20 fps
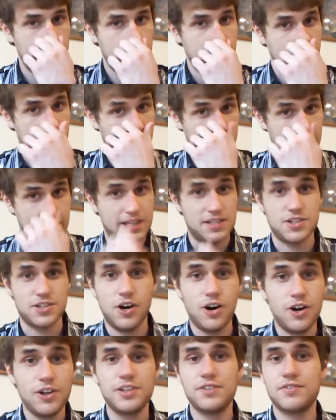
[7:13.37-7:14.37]
against
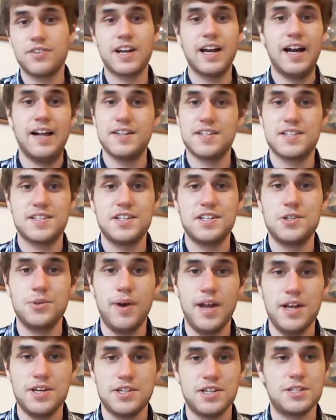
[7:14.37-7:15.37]
all different kinds of
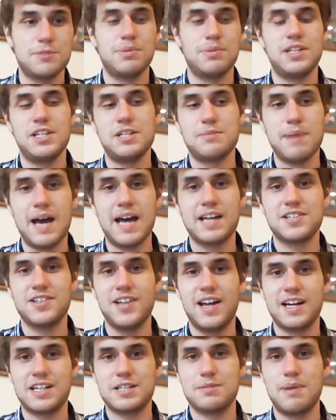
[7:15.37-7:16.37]
situations. But these
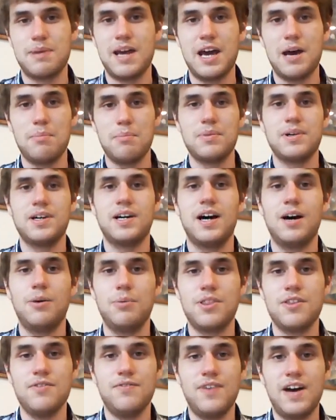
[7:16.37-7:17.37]
matchlock spam with
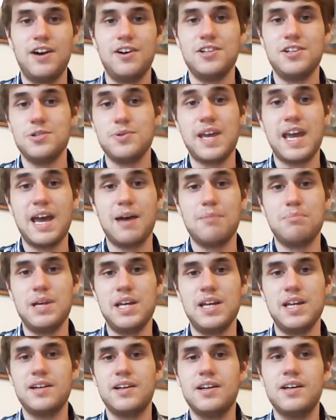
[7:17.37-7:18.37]
the veterans you can't
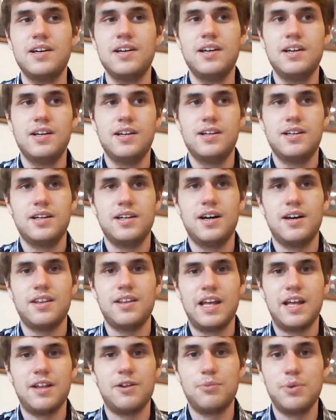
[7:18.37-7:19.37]
beat.
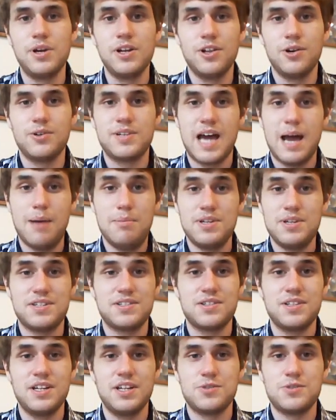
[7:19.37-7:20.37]
That reload time
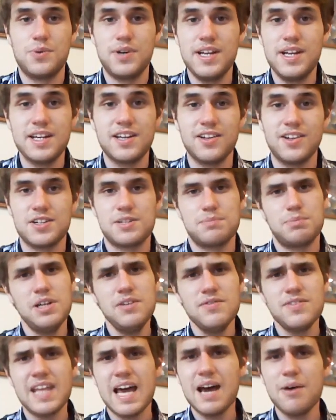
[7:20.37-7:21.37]
is ridiculous. But
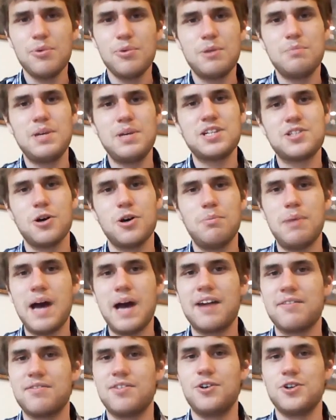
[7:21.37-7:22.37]
even that wouldn't be so bad
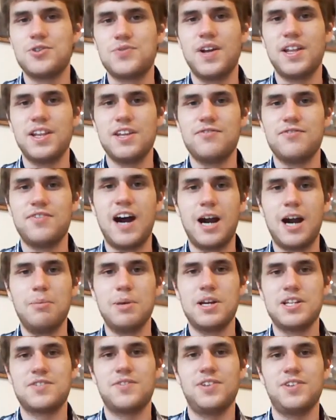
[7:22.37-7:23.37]
if there was friendly fire,
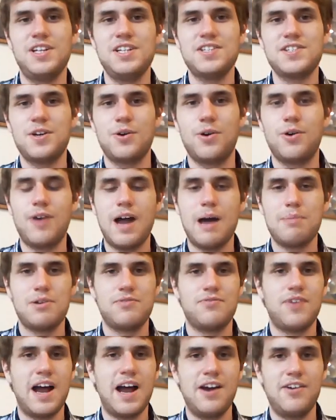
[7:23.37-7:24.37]
because if at least they were rapid
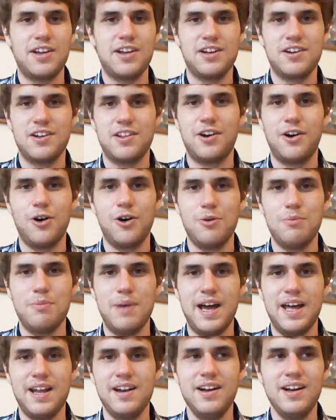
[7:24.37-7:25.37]
firing into their own
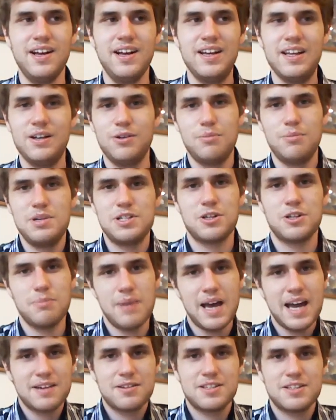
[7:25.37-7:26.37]
men, it wouldn't be so
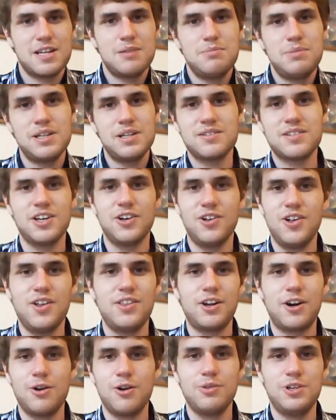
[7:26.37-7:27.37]
bad because they'd be killing
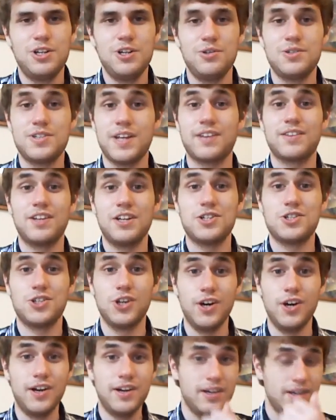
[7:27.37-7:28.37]
their own dudes like they
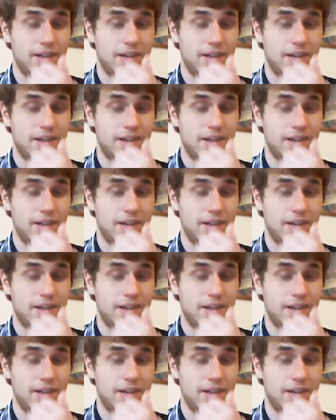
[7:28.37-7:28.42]
should.